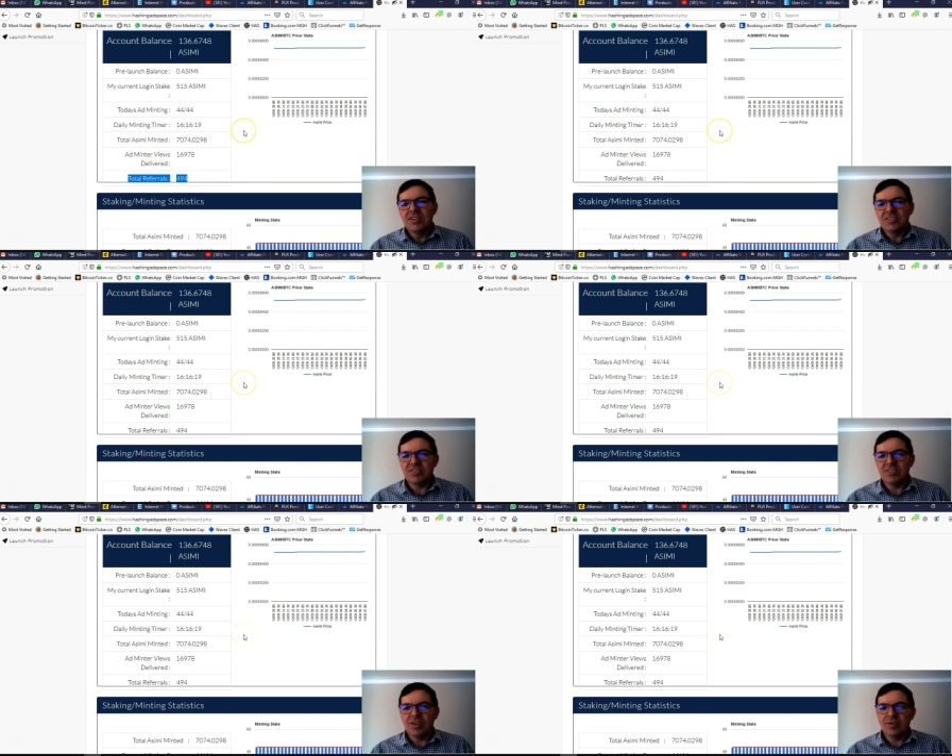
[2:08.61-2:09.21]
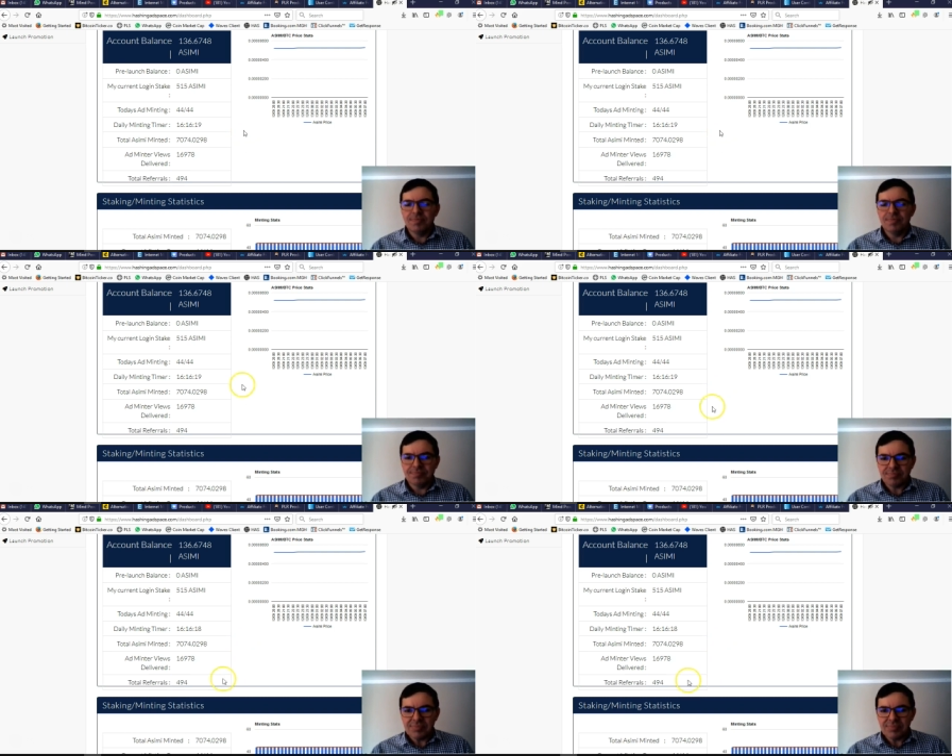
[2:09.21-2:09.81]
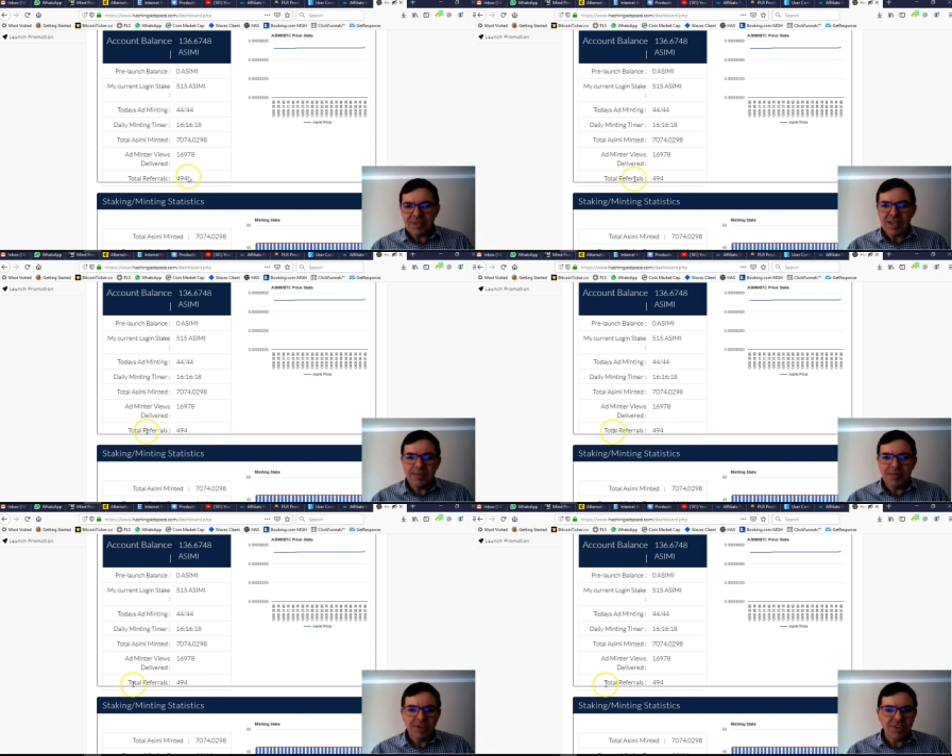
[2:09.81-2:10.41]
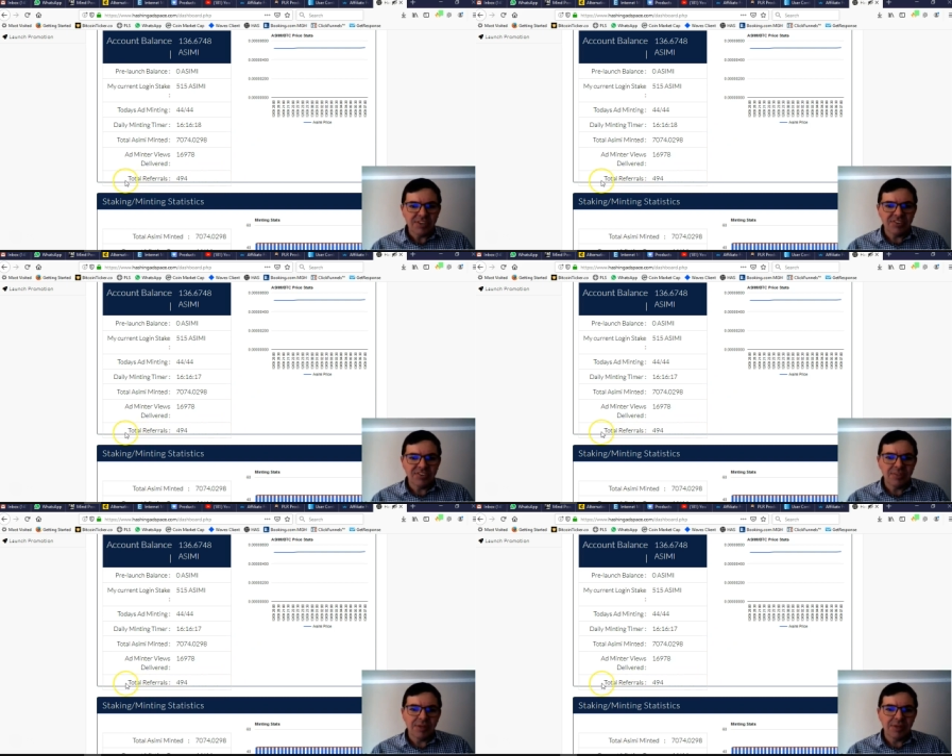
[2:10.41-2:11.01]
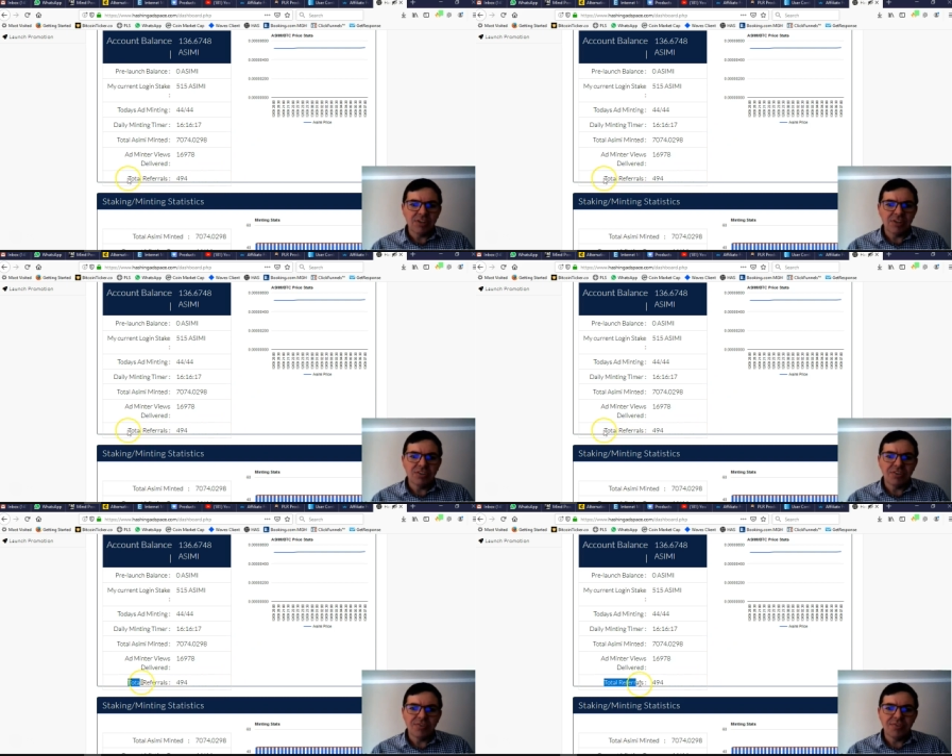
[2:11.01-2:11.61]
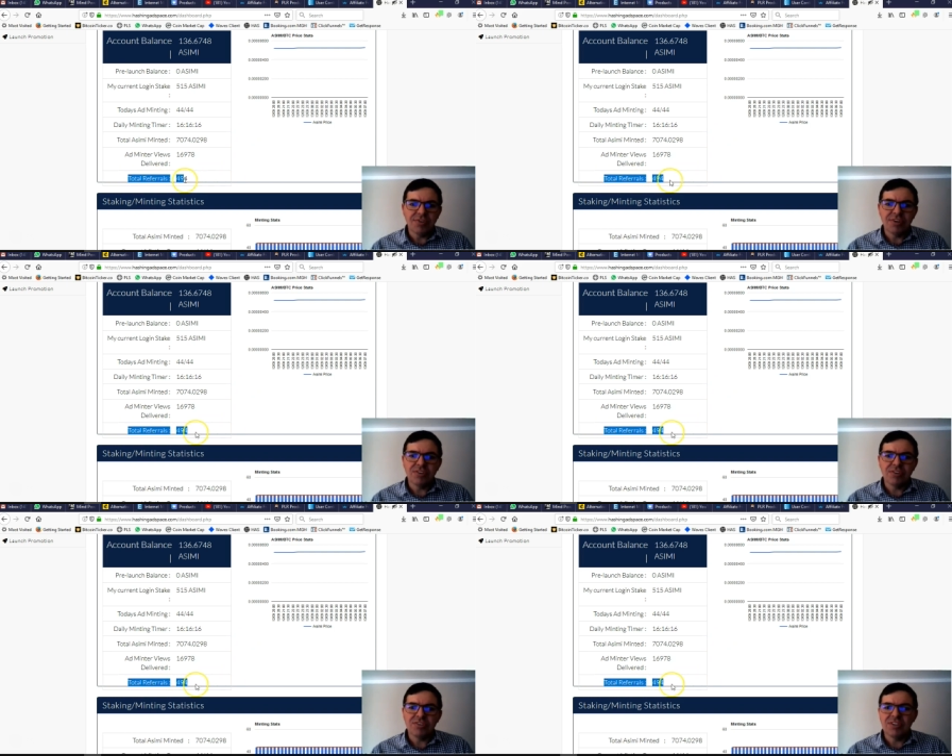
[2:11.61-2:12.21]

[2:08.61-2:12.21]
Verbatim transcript: So, um, you can see my total referrals